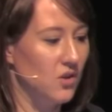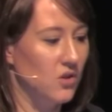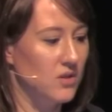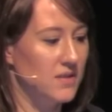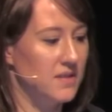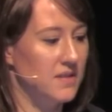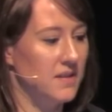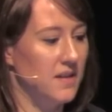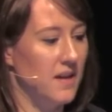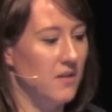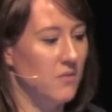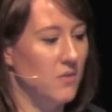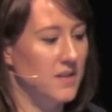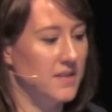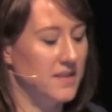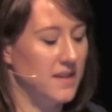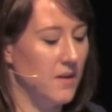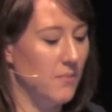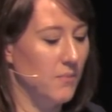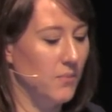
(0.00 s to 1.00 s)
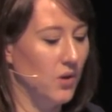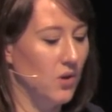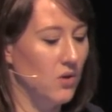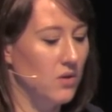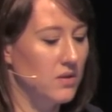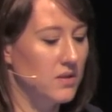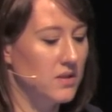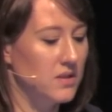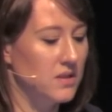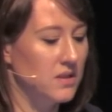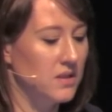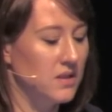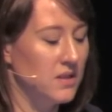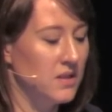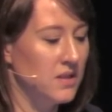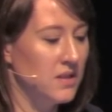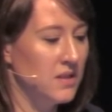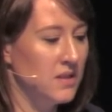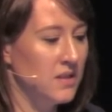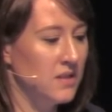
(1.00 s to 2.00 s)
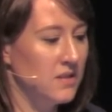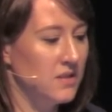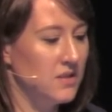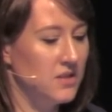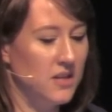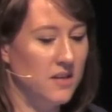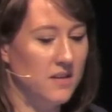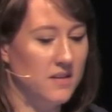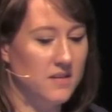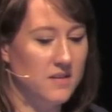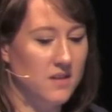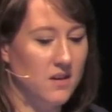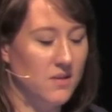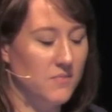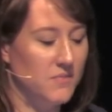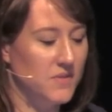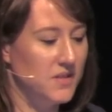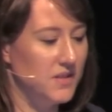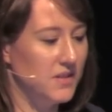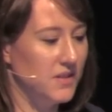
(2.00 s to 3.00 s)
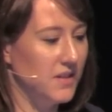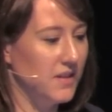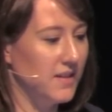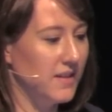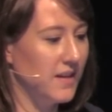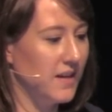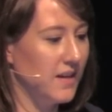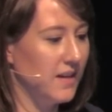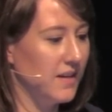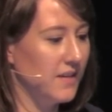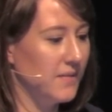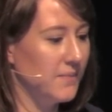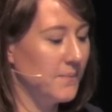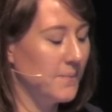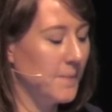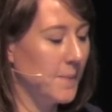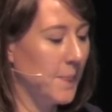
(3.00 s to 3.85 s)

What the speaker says: lost and networks get blocked. Let's check the time, we're doing okay.